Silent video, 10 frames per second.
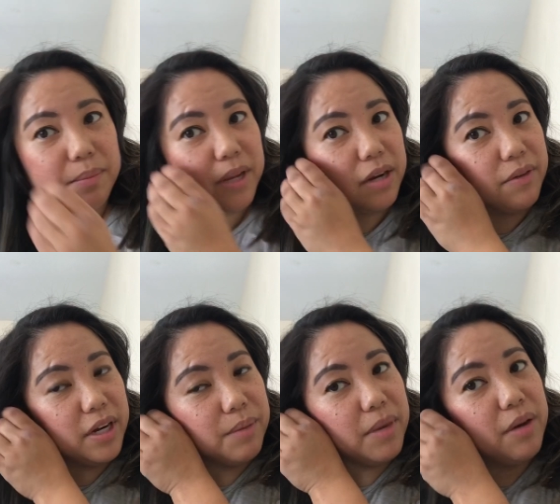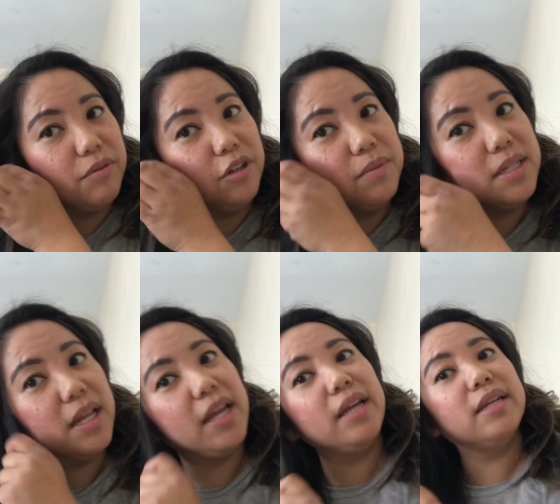I'm getting ready in my room
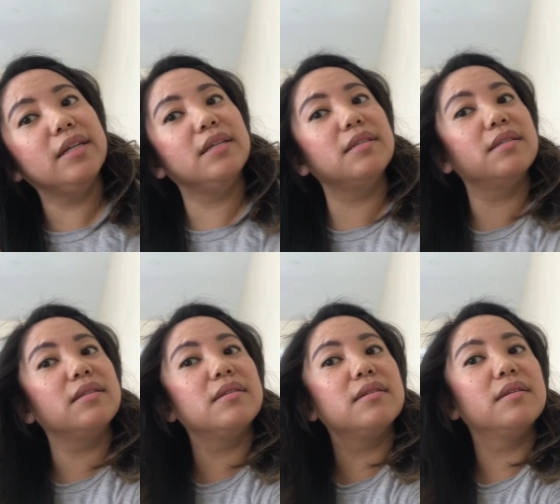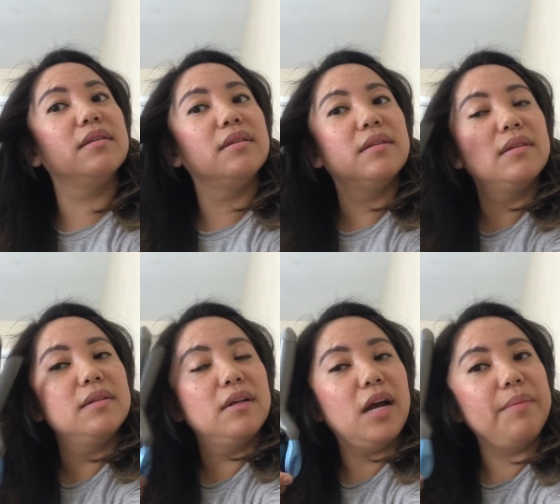today because
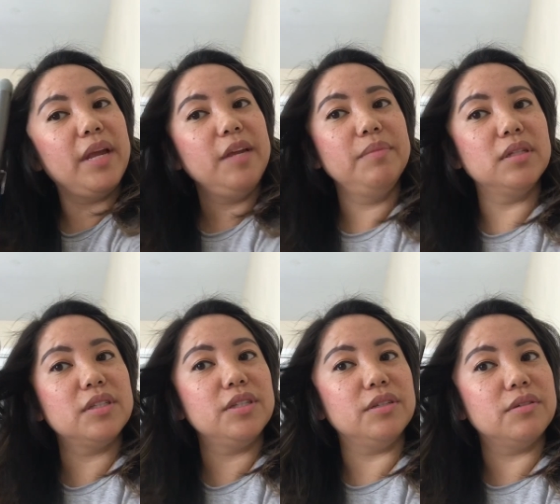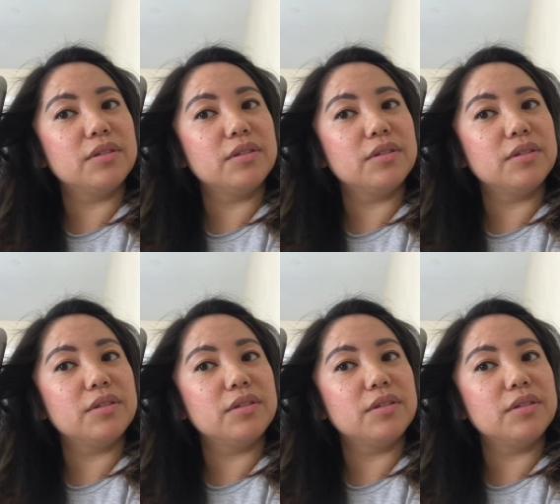I'm able to.